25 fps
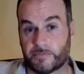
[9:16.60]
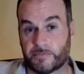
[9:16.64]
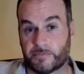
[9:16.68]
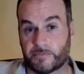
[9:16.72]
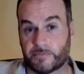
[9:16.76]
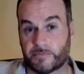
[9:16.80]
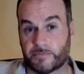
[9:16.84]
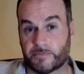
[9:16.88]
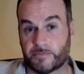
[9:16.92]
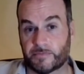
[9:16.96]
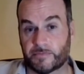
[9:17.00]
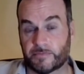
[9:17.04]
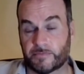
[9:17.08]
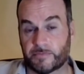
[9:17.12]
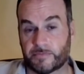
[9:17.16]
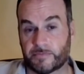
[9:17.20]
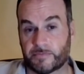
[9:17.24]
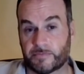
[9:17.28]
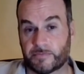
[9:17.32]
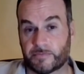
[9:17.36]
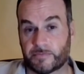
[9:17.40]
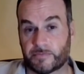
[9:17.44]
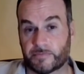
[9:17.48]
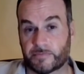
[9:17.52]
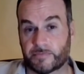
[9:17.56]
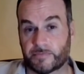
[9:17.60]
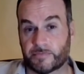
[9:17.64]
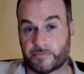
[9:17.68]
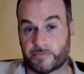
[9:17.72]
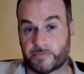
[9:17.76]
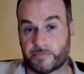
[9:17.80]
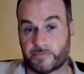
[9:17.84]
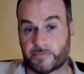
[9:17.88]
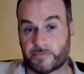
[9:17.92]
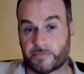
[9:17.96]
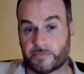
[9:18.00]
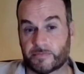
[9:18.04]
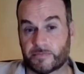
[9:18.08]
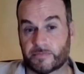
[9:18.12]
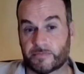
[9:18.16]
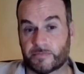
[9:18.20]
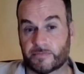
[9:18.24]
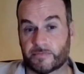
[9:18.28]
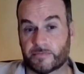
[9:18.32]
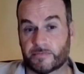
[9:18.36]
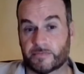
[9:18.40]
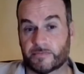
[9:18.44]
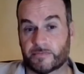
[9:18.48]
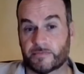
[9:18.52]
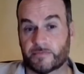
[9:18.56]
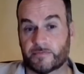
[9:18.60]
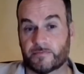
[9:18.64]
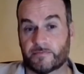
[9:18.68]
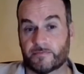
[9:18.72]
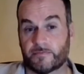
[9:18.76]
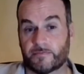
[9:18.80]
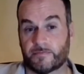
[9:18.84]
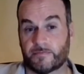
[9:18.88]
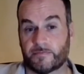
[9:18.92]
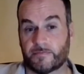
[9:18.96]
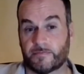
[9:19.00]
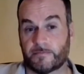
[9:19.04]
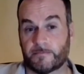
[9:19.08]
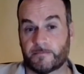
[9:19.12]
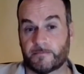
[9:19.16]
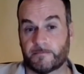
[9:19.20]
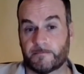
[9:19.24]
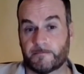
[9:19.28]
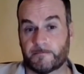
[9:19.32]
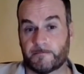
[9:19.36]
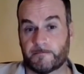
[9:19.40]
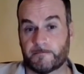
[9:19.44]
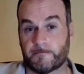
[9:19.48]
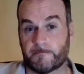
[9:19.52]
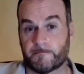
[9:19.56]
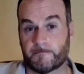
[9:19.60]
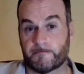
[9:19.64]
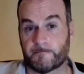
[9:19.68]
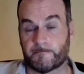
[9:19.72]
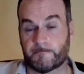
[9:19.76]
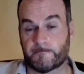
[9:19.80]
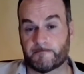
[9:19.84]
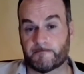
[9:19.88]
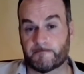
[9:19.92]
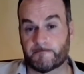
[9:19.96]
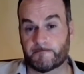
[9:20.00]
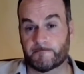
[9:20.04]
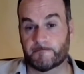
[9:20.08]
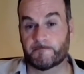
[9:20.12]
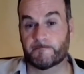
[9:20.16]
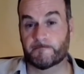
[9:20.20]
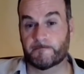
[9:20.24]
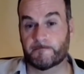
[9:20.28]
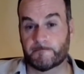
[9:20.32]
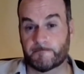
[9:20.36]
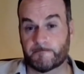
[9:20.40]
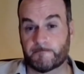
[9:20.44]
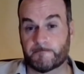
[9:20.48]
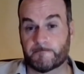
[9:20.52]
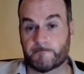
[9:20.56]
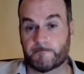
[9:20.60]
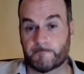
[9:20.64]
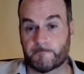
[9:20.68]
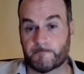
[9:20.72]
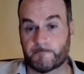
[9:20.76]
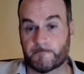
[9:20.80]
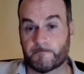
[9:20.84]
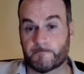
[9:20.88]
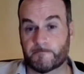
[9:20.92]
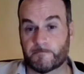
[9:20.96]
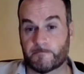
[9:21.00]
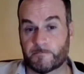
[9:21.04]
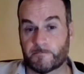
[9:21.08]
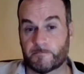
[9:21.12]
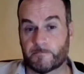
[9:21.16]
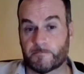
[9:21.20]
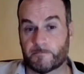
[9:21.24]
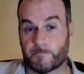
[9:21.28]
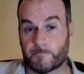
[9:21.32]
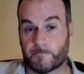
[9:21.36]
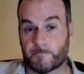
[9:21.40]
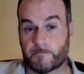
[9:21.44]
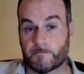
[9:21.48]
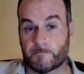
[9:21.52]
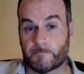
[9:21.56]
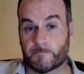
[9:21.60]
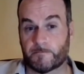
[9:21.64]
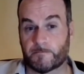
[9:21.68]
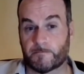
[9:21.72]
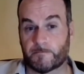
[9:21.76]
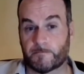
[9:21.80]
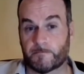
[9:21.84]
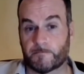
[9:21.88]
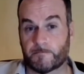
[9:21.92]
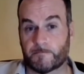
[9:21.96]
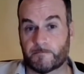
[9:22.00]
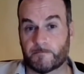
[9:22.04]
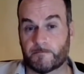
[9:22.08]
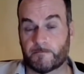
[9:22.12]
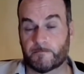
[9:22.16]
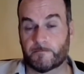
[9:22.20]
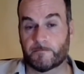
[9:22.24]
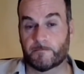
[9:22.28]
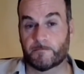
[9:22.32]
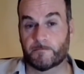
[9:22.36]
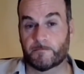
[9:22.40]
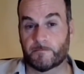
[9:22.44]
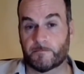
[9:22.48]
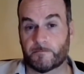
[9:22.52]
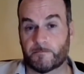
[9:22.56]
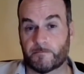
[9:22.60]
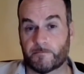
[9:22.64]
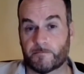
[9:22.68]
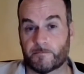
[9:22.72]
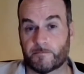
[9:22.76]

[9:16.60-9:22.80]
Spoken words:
(not speaking)